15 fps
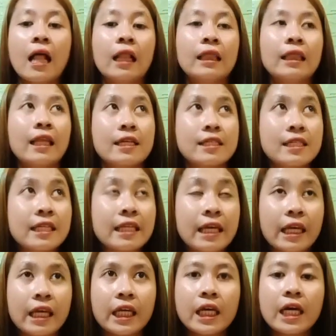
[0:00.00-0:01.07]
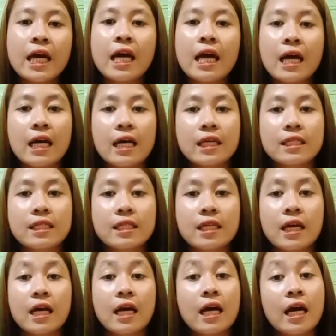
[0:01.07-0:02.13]
Listening is
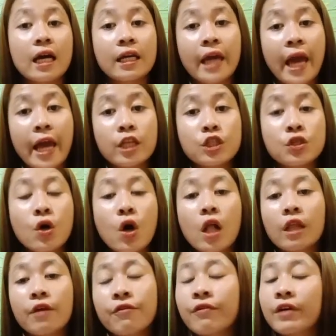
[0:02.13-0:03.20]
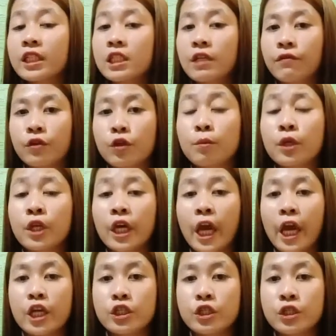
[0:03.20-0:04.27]
a key to all effective
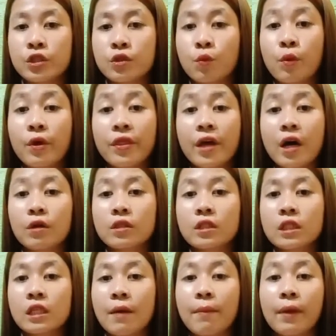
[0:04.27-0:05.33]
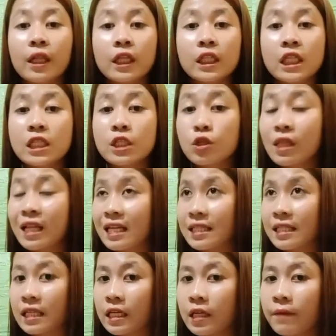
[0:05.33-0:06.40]
communication. Without the ability to
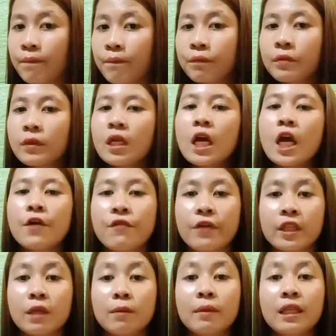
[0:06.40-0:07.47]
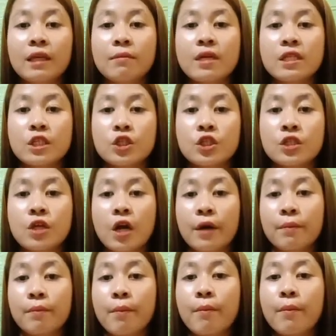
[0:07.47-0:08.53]
listen effectively, messages are
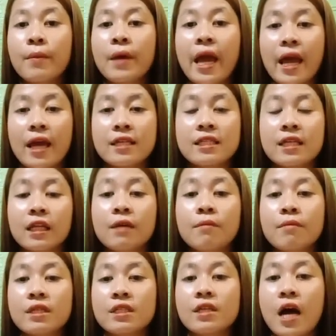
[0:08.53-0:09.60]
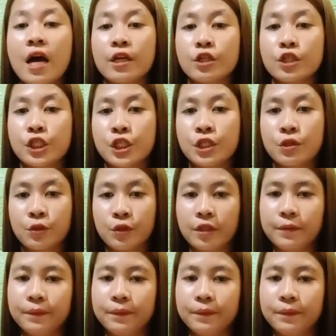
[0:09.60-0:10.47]
easily misunderstood.